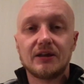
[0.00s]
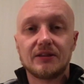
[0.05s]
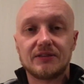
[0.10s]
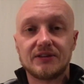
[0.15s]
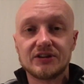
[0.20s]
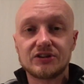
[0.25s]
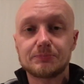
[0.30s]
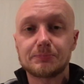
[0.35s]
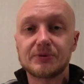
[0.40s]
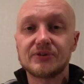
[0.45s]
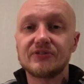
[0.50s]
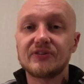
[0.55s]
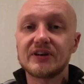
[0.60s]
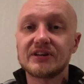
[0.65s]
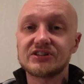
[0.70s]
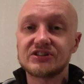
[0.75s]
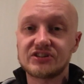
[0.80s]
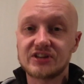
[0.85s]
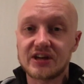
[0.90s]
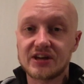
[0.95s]
This
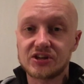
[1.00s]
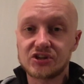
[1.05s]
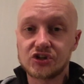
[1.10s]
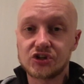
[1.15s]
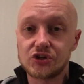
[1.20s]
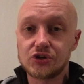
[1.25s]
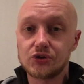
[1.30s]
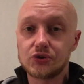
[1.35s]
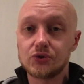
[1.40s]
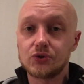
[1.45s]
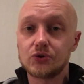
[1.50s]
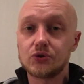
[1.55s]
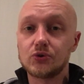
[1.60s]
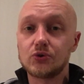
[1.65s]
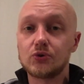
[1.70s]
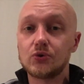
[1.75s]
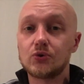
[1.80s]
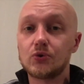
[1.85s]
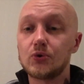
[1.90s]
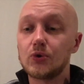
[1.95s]
prevents that
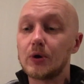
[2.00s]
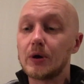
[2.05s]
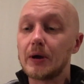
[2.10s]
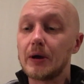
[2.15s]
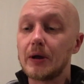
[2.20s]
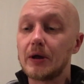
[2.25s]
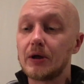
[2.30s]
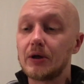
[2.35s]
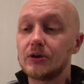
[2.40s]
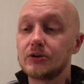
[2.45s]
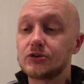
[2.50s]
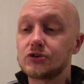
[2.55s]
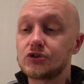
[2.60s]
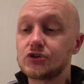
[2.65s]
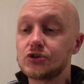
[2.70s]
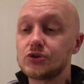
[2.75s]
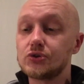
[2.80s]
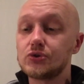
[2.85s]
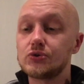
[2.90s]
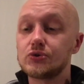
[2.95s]
you
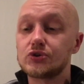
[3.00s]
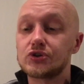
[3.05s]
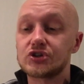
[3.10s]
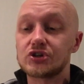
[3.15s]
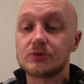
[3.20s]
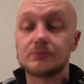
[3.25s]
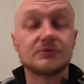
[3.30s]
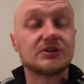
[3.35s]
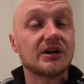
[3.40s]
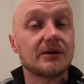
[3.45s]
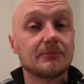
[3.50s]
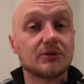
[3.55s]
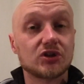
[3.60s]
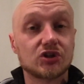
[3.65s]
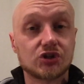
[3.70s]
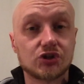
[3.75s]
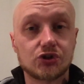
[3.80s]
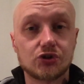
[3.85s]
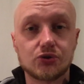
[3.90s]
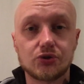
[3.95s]
do some
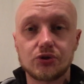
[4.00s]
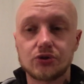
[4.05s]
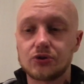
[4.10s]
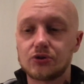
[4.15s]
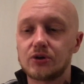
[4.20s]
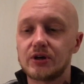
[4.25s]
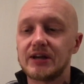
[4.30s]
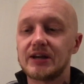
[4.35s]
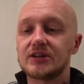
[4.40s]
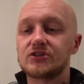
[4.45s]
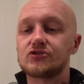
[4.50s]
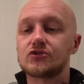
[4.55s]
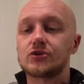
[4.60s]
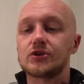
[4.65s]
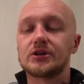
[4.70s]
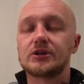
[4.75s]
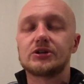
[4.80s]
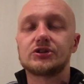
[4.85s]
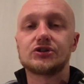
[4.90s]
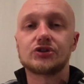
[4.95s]
damage to your
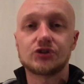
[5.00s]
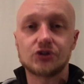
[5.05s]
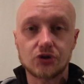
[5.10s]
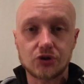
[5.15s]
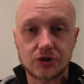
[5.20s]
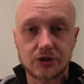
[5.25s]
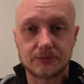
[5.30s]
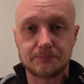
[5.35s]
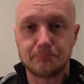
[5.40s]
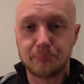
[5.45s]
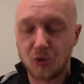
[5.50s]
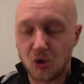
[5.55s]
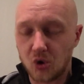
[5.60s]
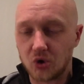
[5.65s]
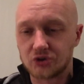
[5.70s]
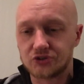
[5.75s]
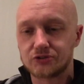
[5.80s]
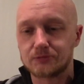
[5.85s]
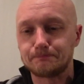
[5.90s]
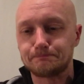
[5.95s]
electronic circuit
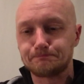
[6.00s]
board.